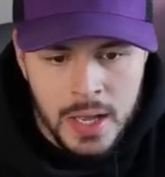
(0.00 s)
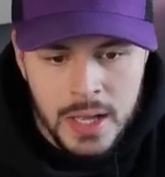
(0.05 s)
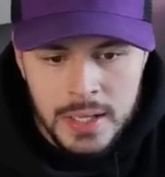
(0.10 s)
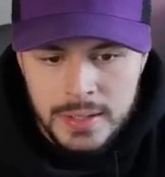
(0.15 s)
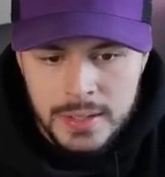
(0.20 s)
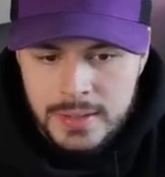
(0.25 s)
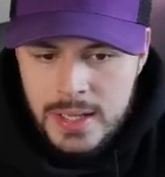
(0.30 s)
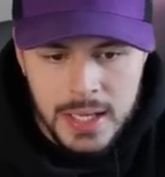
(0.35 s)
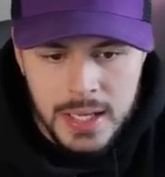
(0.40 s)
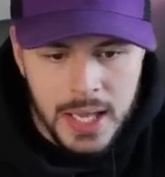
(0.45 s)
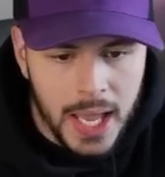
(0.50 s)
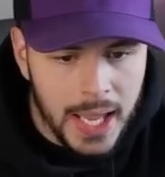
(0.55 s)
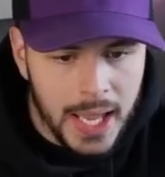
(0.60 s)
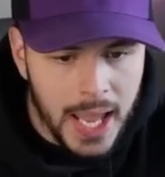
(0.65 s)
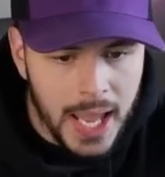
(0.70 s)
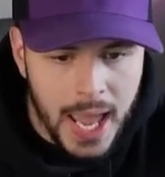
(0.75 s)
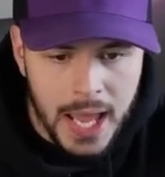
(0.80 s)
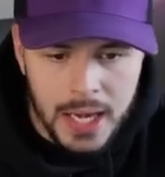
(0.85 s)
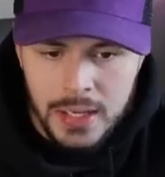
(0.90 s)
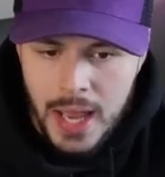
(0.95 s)

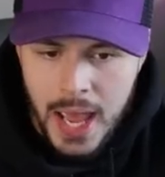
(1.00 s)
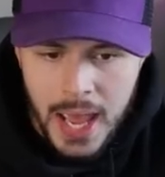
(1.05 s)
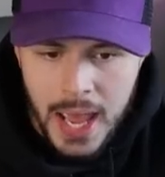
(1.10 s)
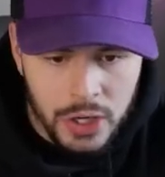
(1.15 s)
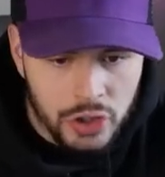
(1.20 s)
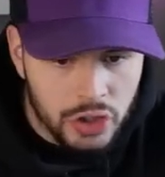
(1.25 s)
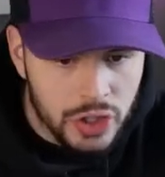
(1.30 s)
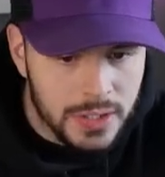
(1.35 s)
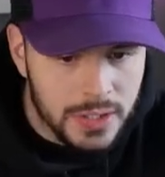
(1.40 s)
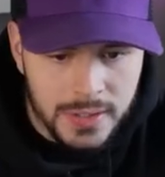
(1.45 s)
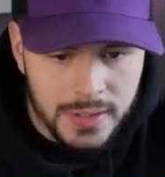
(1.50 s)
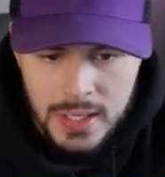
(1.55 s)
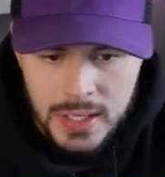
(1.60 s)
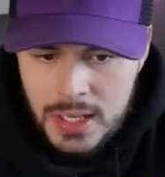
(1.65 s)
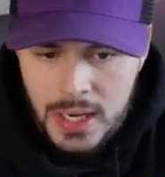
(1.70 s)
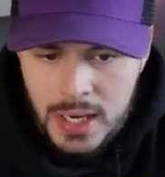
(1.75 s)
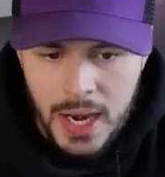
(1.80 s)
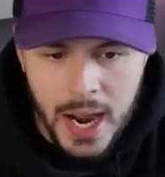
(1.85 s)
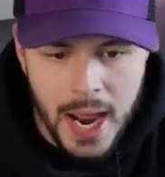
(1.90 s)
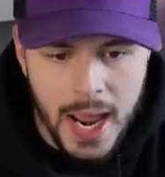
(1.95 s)
TKN, NGC,
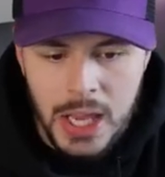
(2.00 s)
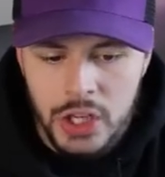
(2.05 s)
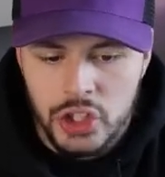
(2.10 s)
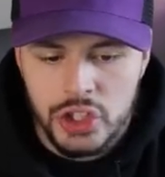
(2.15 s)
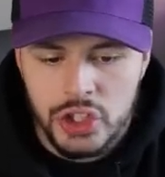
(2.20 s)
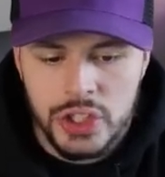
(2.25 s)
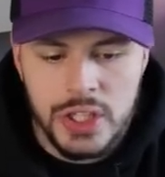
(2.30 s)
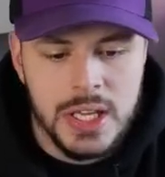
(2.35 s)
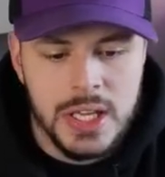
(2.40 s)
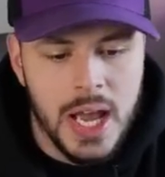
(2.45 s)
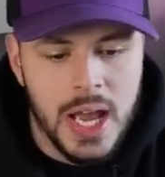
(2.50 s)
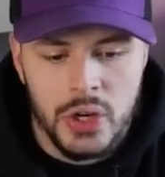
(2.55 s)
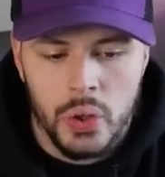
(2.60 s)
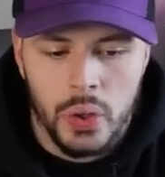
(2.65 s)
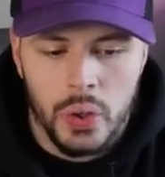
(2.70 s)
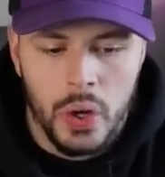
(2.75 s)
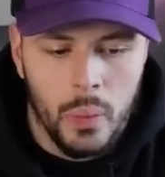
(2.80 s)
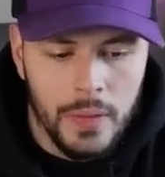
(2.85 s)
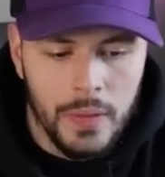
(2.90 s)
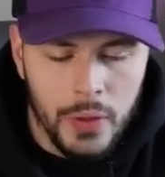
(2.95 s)
and IHT. I don't
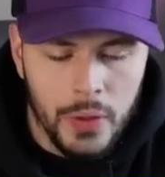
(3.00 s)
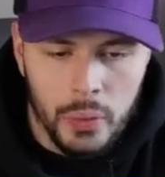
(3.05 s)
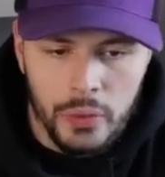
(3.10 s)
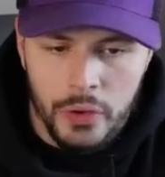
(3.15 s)
know what those